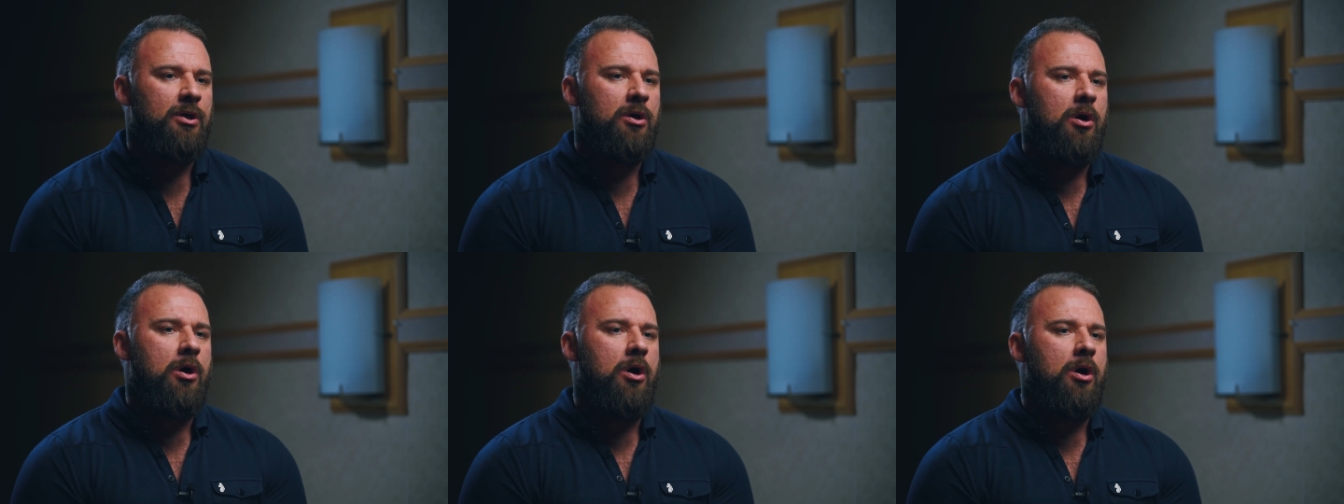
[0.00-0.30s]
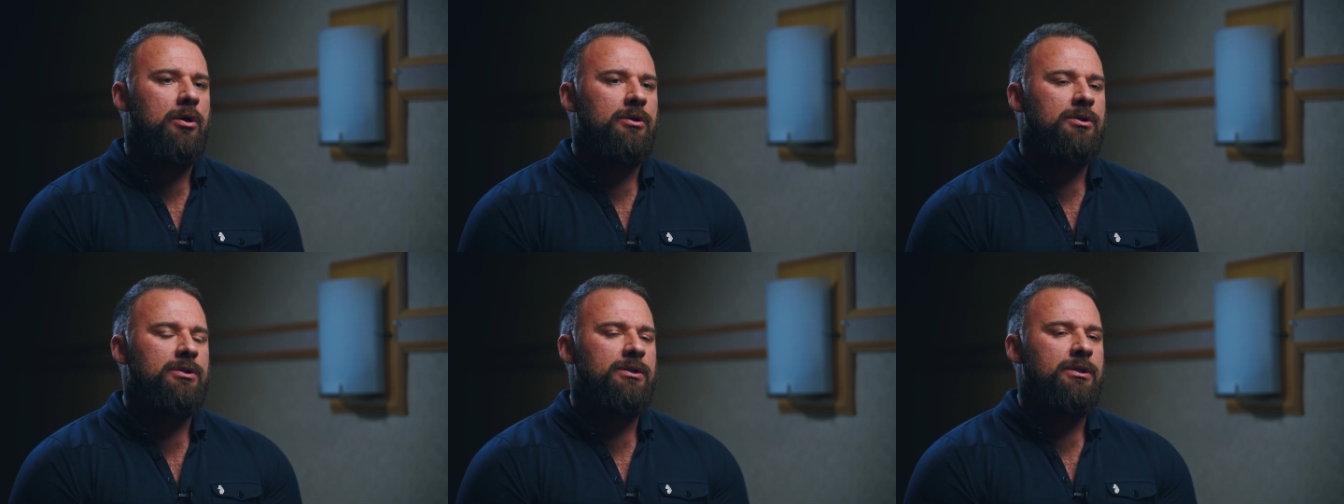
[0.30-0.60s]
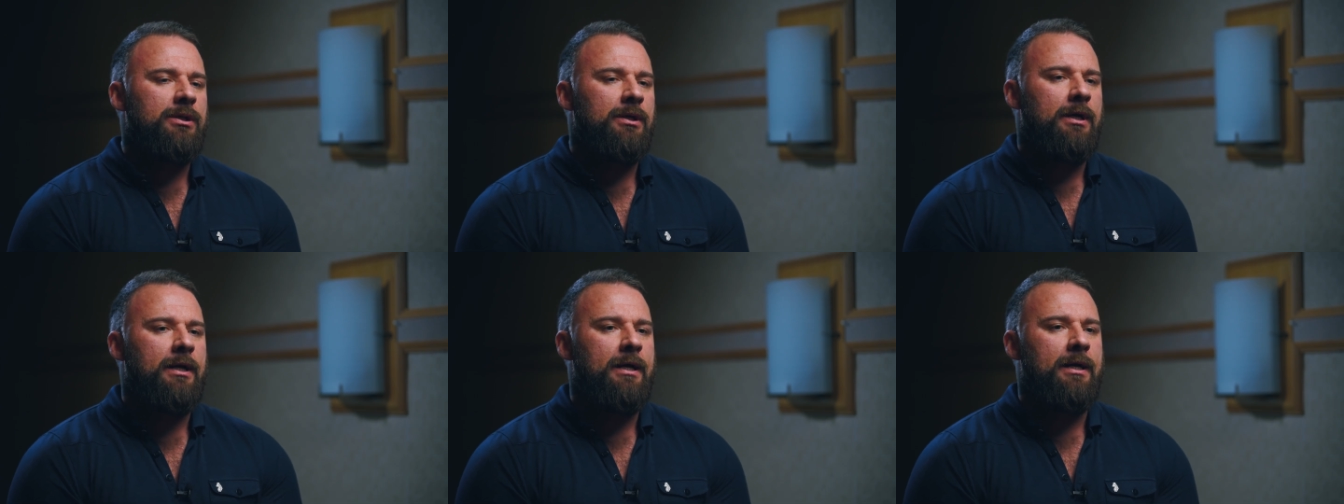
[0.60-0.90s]

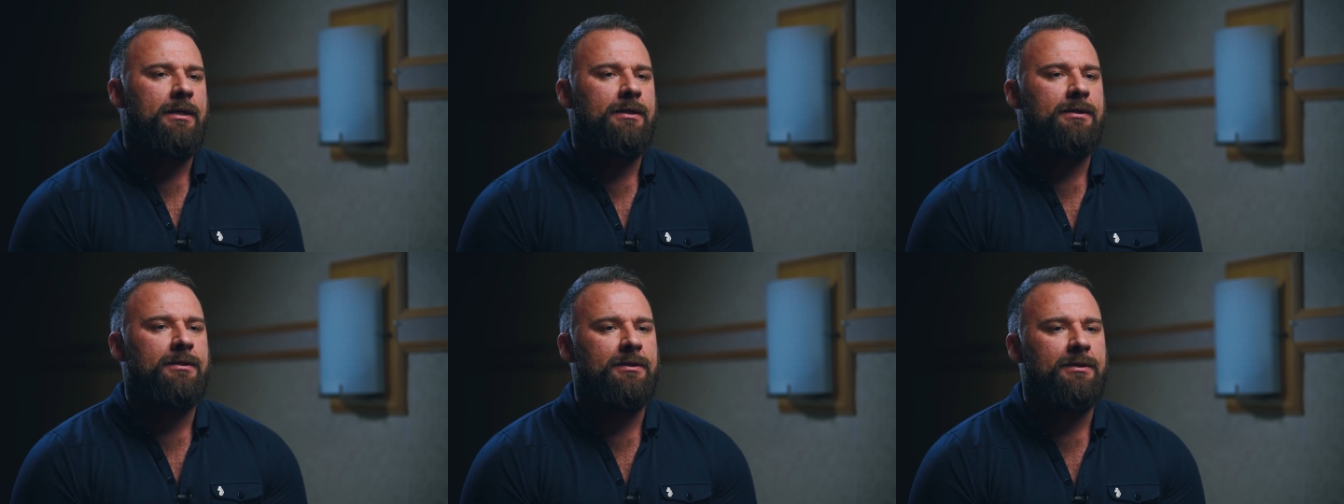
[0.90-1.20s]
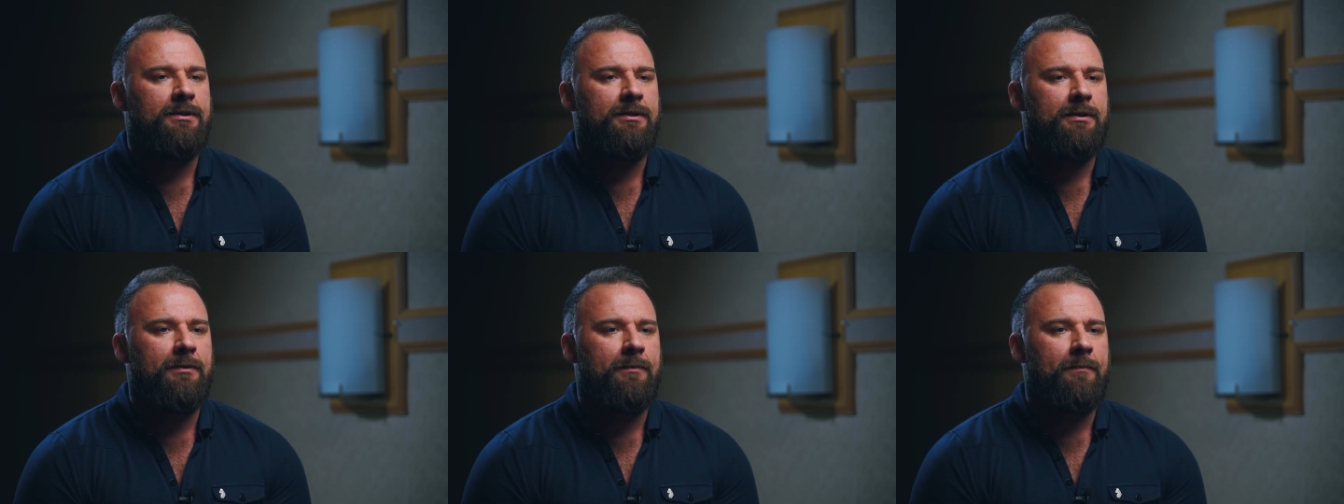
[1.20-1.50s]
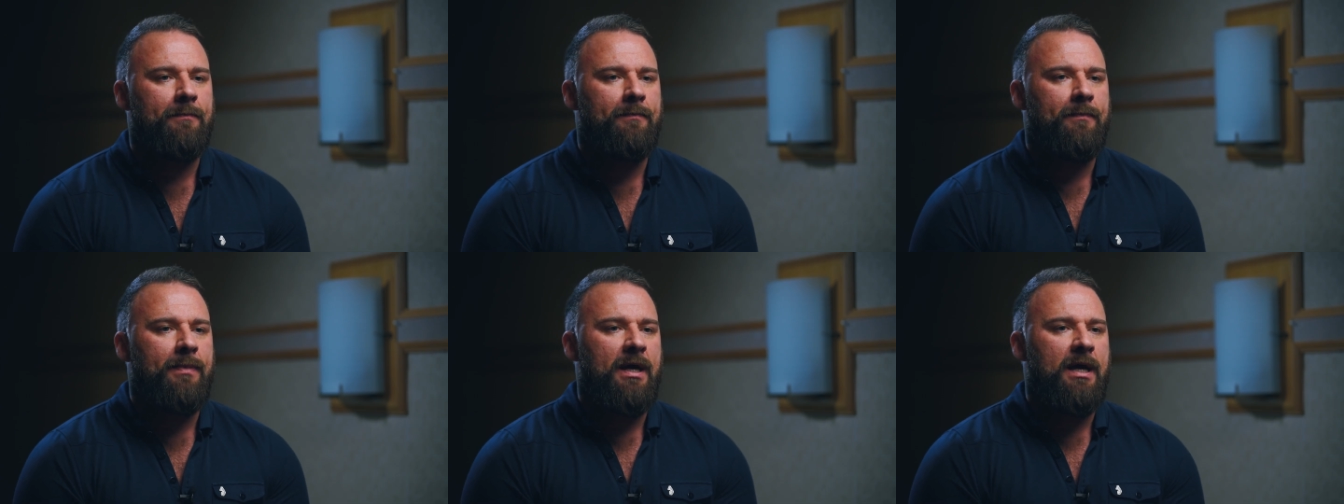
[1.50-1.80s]
course
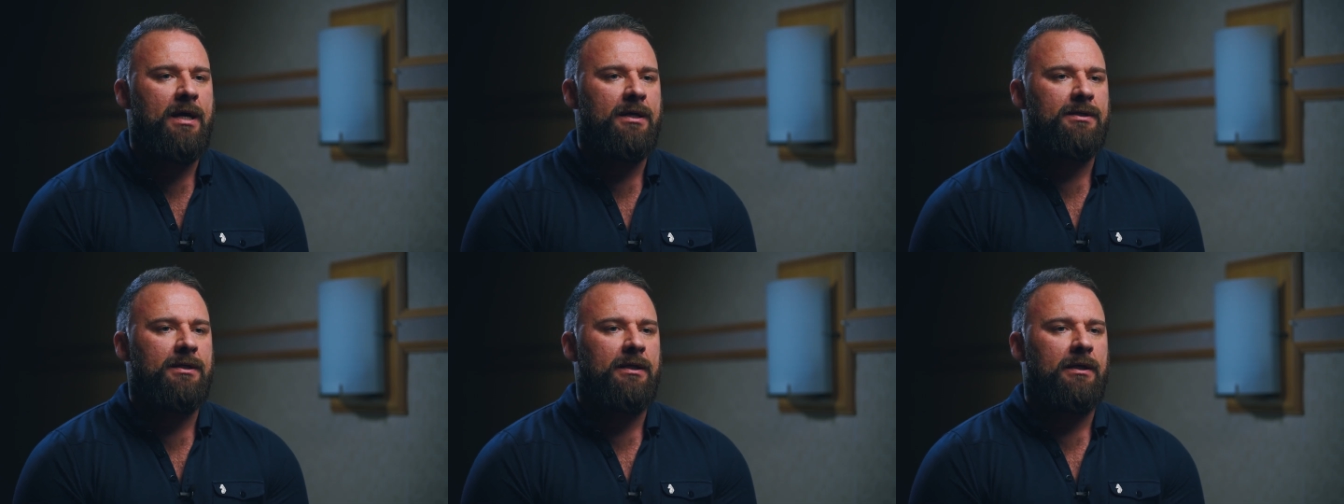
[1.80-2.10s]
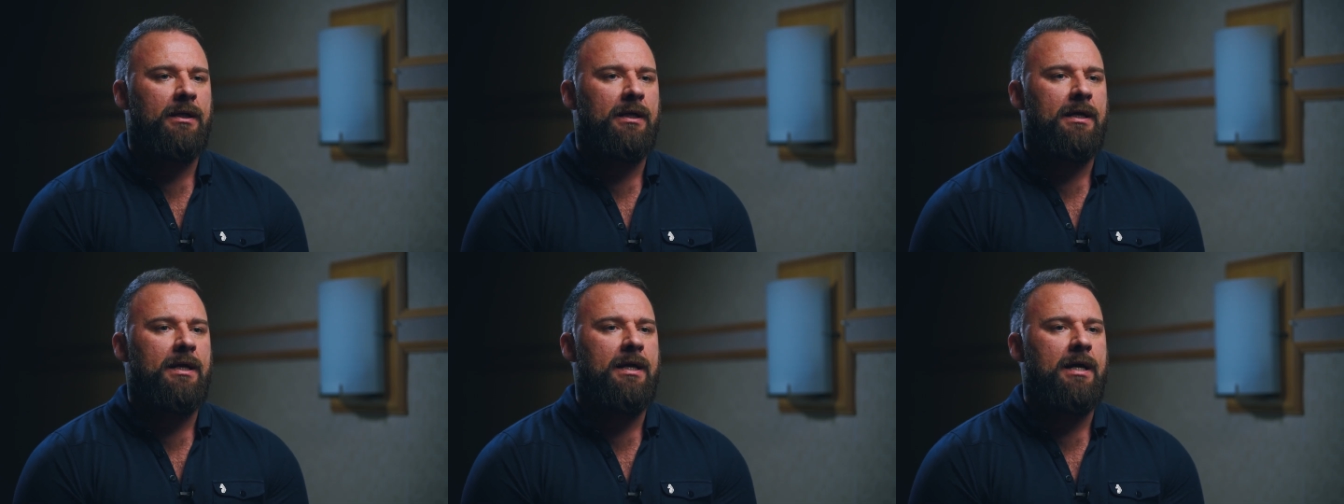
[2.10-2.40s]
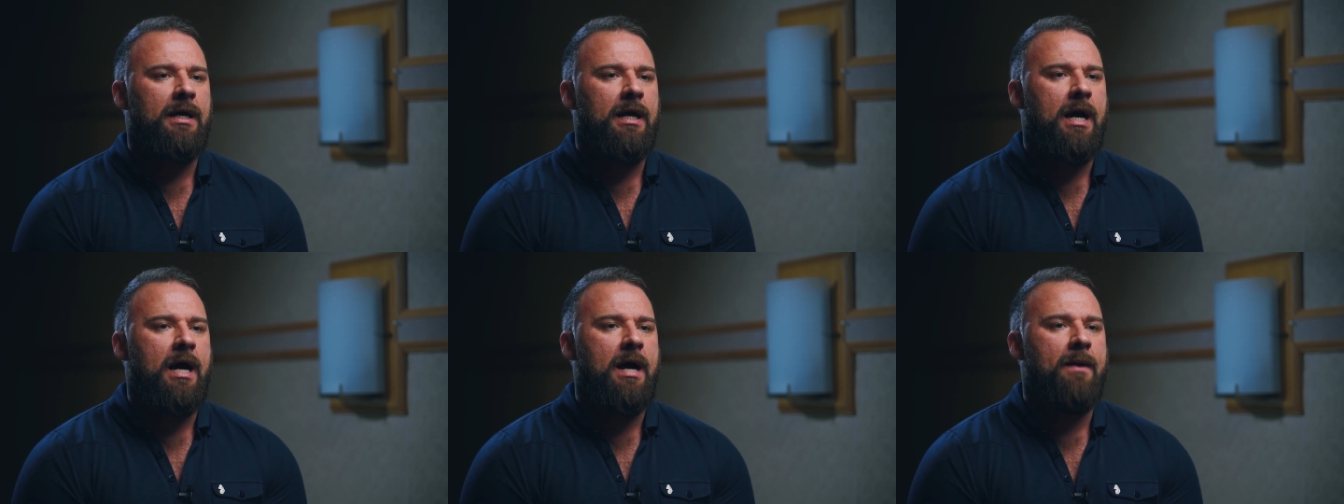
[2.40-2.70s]
is basically